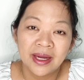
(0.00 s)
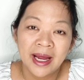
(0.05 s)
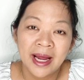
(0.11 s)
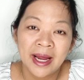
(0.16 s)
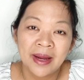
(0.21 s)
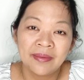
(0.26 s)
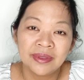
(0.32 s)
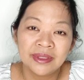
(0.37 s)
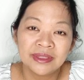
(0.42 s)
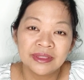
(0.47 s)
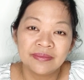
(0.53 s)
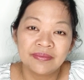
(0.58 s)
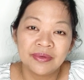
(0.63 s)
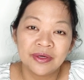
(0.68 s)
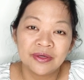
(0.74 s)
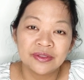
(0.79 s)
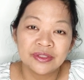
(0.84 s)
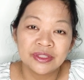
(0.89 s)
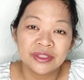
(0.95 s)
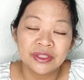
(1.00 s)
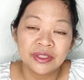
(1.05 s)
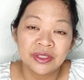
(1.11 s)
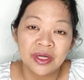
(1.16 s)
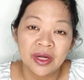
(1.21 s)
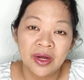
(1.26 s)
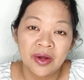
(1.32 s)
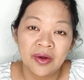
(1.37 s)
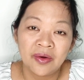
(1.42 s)
I was supposed to
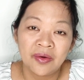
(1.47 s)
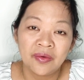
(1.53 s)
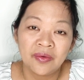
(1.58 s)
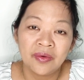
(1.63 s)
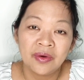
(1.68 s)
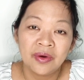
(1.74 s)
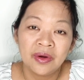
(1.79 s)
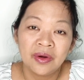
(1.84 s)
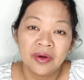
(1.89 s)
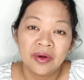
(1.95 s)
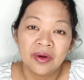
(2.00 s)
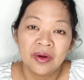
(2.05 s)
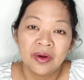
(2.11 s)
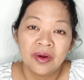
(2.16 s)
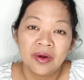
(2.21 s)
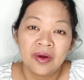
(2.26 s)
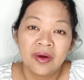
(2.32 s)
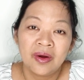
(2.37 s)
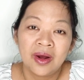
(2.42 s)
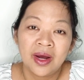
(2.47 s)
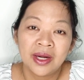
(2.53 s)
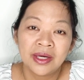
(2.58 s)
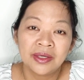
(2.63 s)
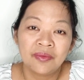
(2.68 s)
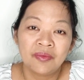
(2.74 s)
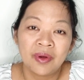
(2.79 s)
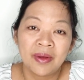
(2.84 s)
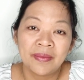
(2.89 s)
go
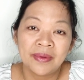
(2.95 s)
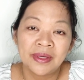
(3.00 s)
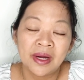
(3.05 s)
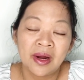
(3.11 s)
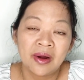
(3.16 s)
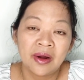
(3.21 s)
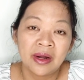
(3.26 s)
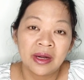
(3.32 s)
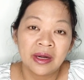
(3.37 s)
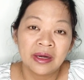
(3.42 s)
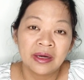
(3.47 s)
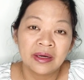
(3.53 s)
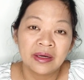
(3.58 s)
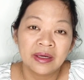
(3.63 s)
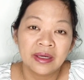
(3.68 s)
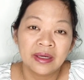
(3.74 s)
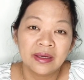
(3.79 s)
on a webinar